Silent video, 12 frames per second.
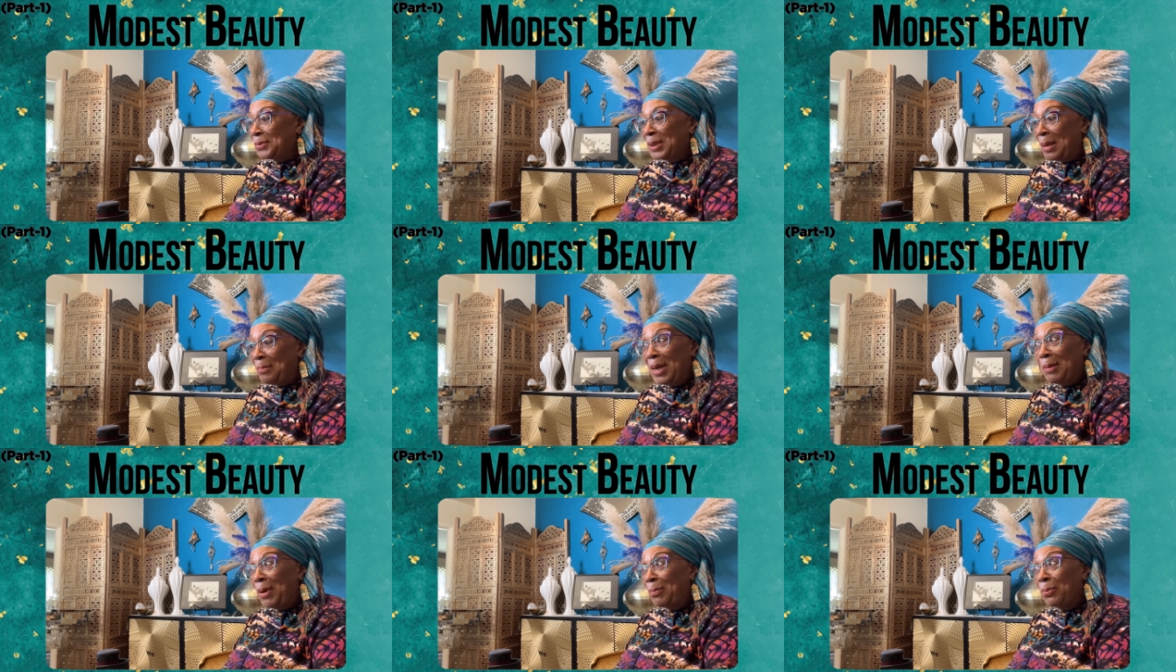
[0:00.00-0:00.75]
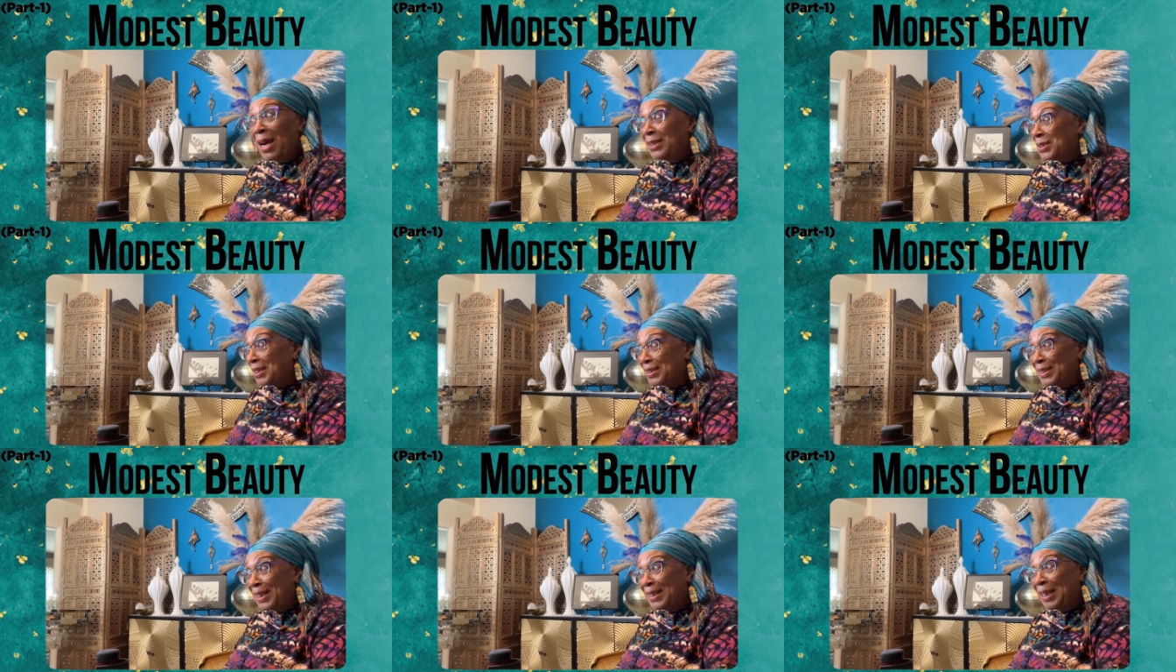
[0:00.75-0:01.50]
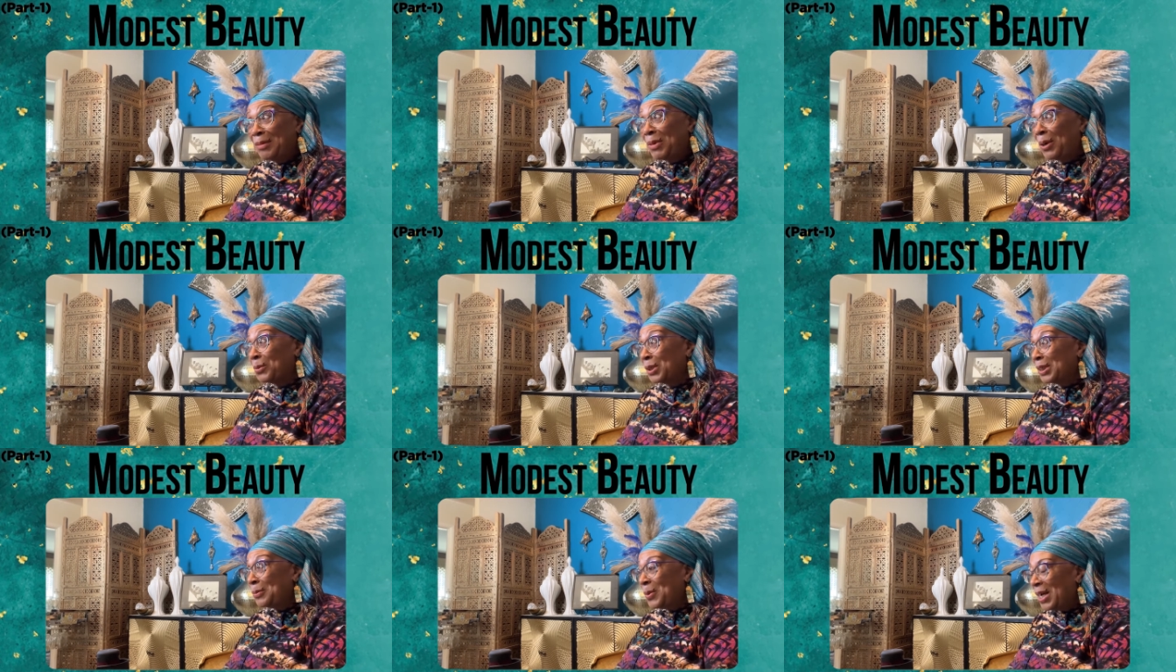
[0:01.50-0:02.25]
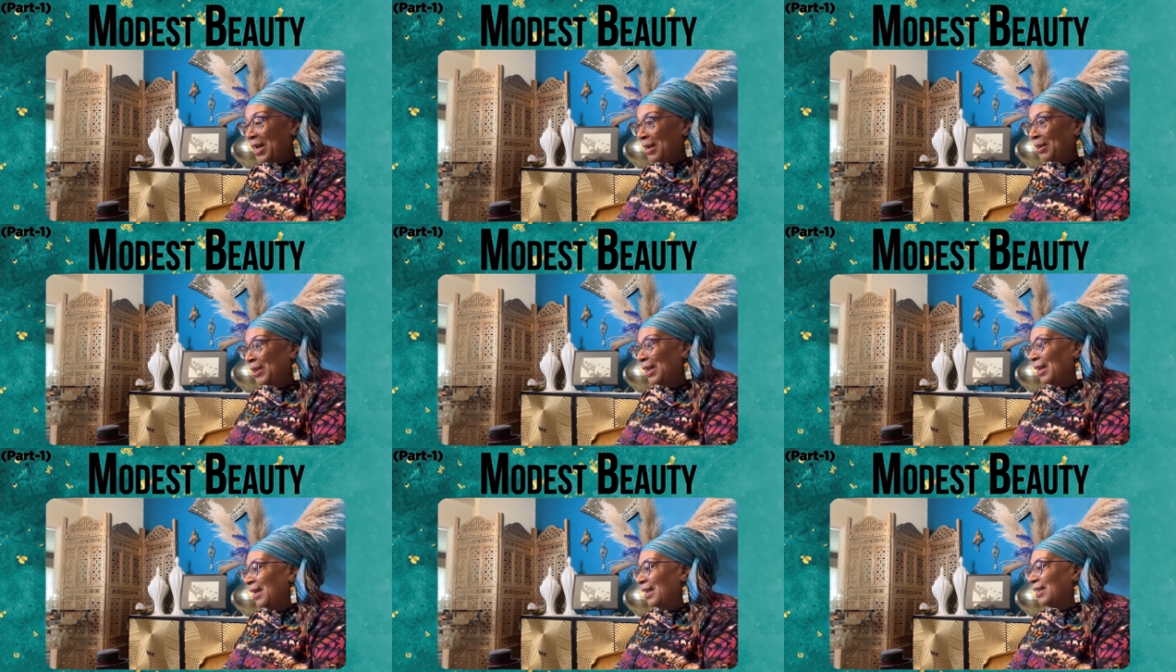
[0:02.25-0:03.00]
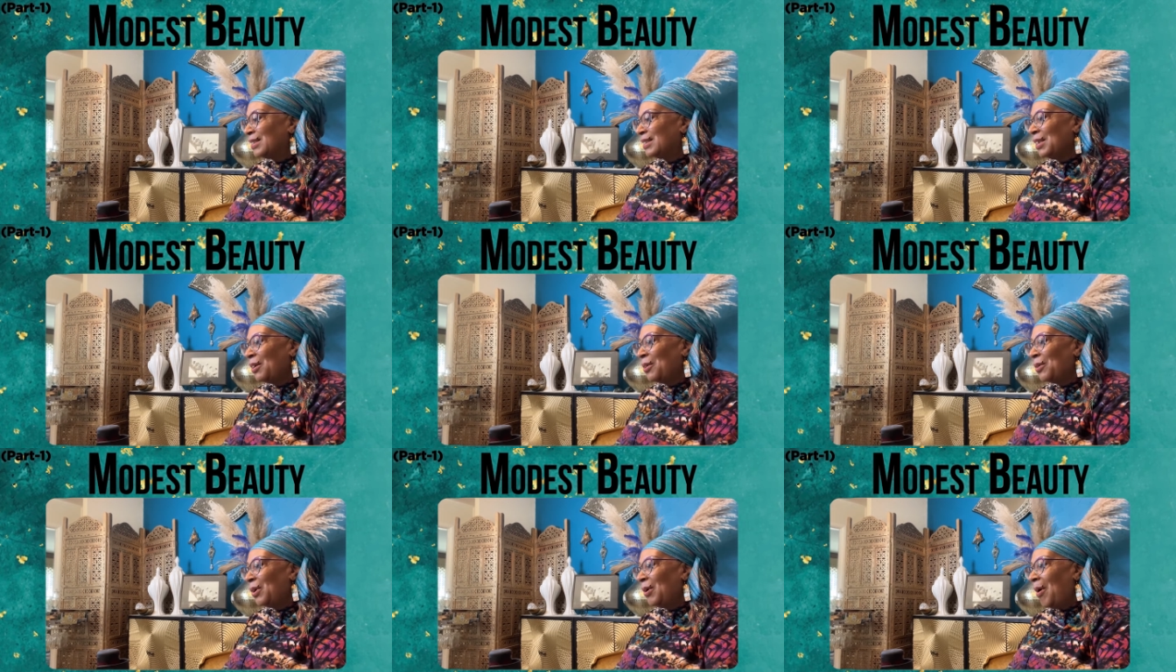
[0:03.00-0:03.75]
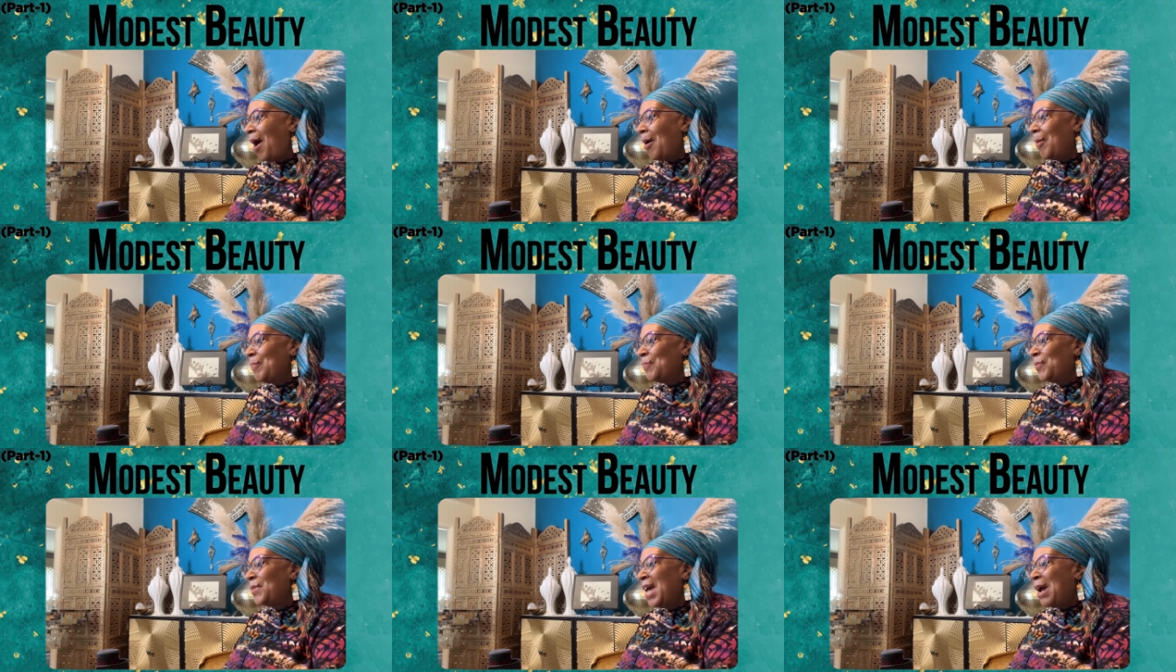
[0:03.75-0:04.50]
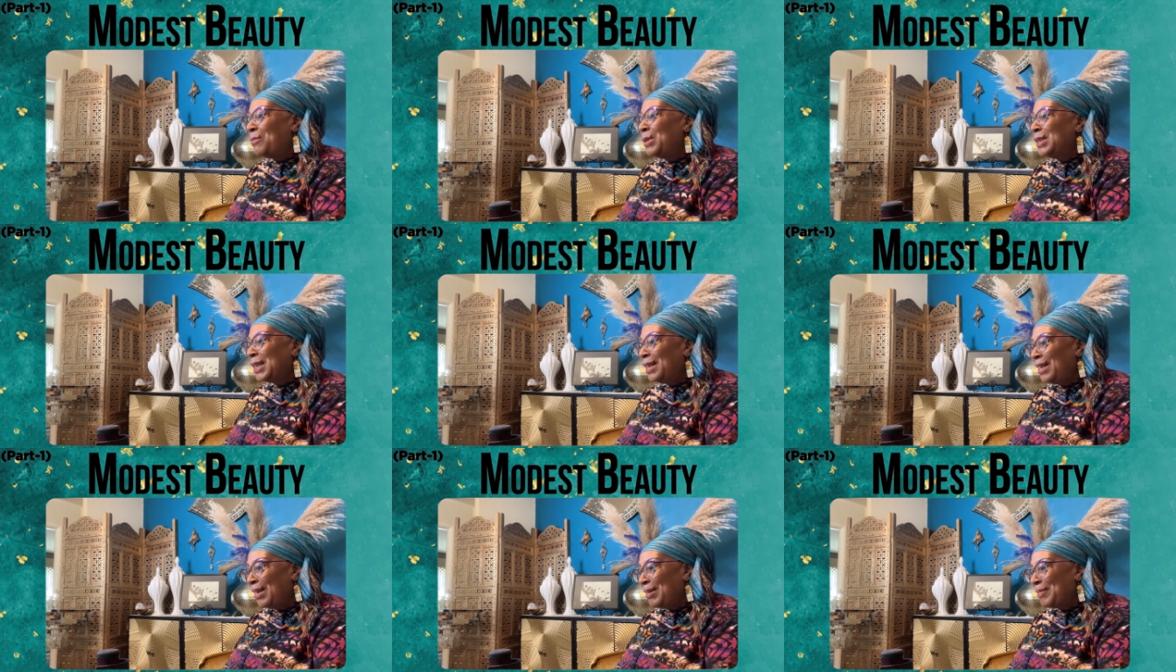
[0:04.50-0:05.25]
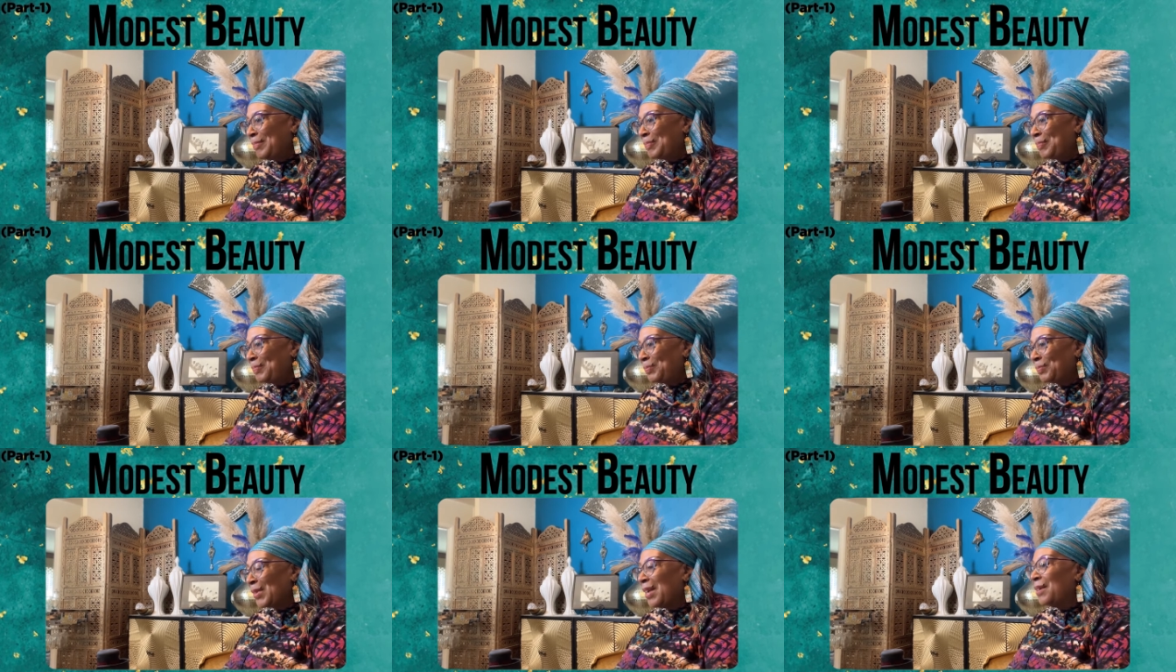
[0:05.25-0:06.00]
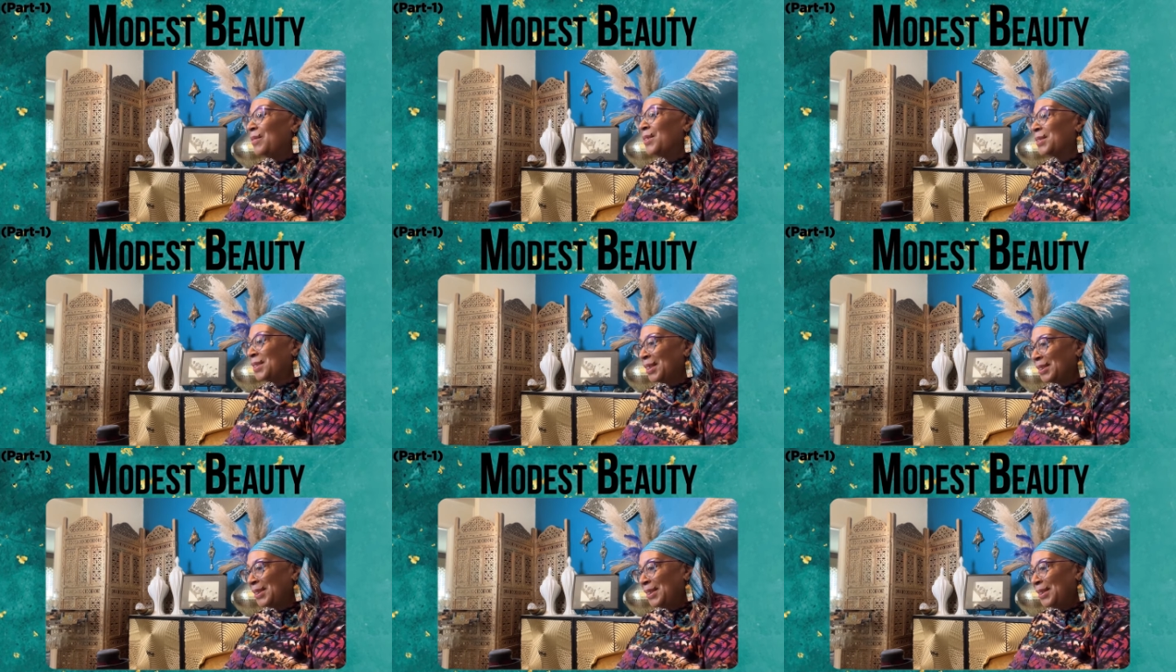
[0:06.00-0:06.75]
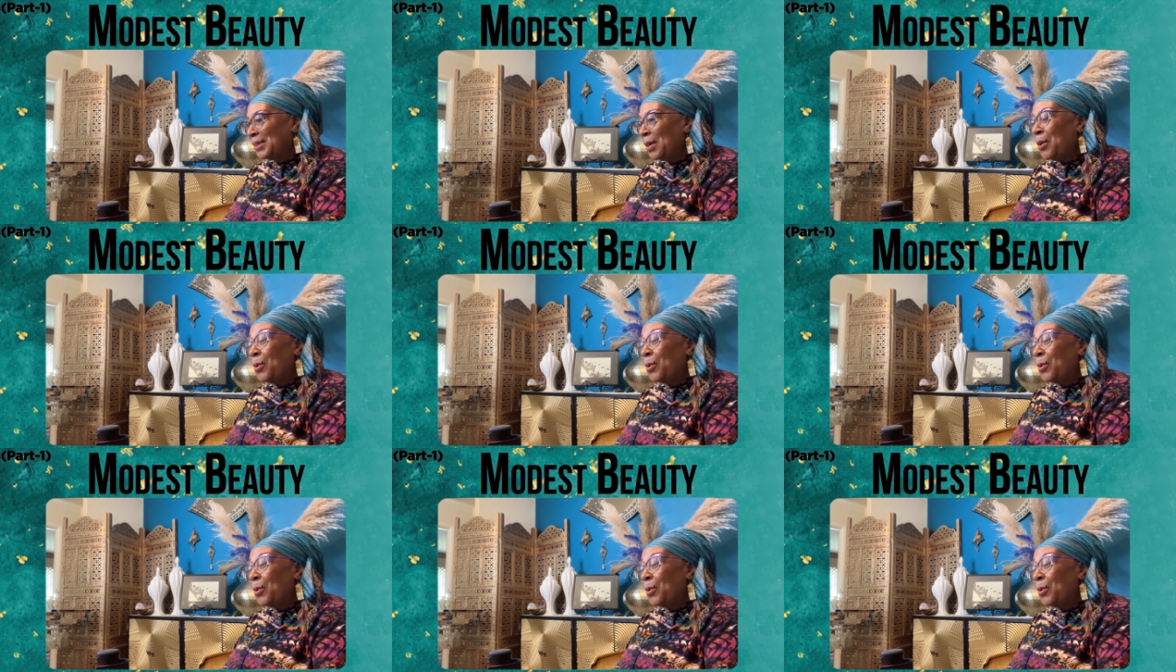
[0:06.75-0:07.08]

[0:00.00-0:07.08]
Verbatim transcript: When I made my projects, they came out really well, mm-hmm. and so that was in the '60s.